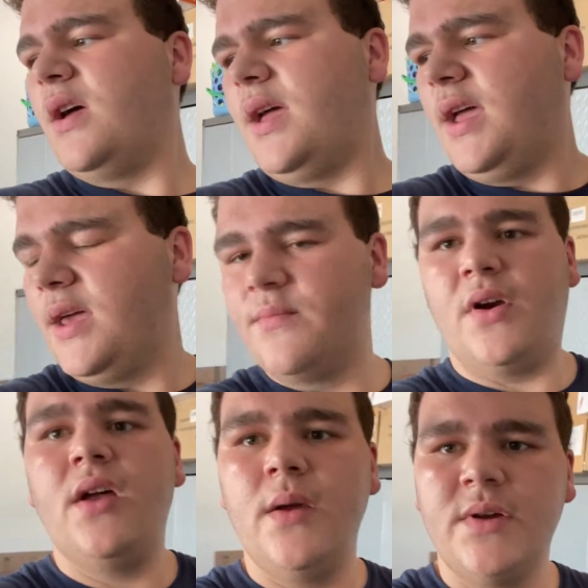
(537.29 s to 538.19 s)
and
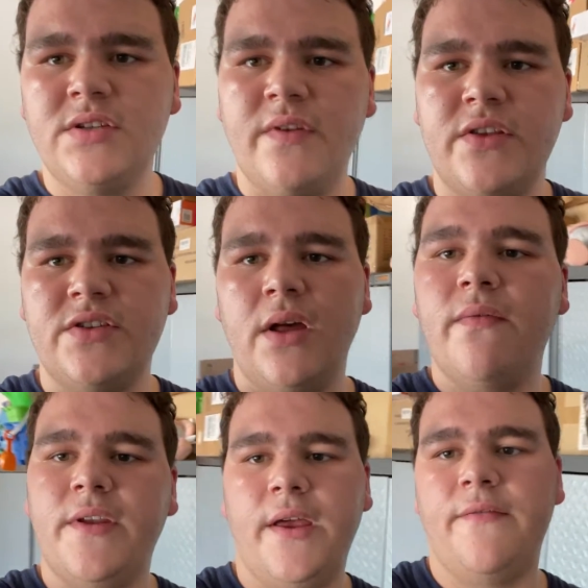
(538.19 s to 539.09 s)
probably a bunch of other
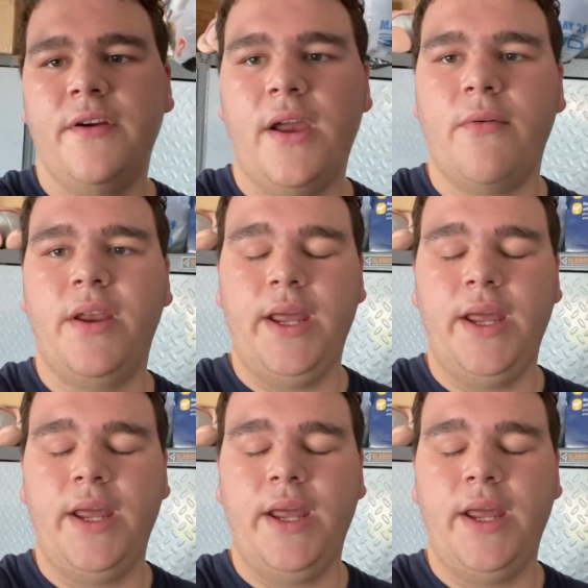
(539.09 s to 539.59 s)
stuff that I forget right